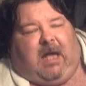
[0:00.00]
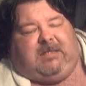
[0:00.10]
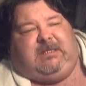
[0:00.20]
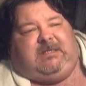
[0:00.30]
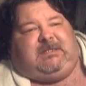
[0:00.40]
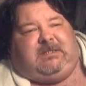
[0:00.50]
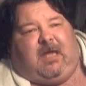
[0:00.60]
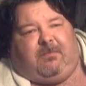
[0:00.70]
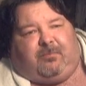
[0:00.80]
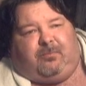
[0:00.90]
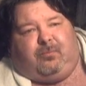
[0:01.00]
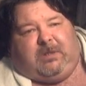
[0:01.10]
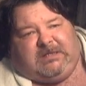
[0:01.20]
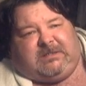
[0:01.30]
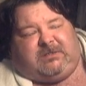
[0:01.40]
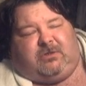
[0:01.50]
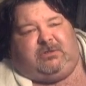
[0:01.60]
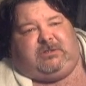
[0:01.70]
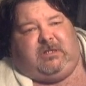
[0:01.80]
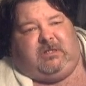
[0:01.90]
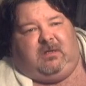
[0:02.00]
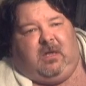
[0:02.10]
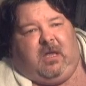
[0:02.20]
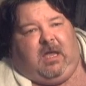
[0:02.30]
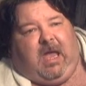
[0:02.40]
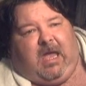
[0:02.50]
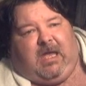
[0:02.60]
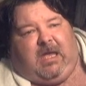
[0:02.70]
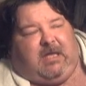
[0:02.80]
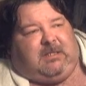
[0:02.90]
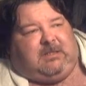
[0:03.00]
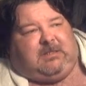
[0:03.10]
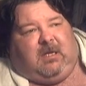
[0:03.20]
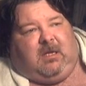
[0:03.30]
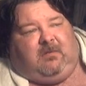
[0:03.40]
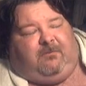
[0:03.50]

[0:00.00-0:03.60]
I say stop researching AIDS,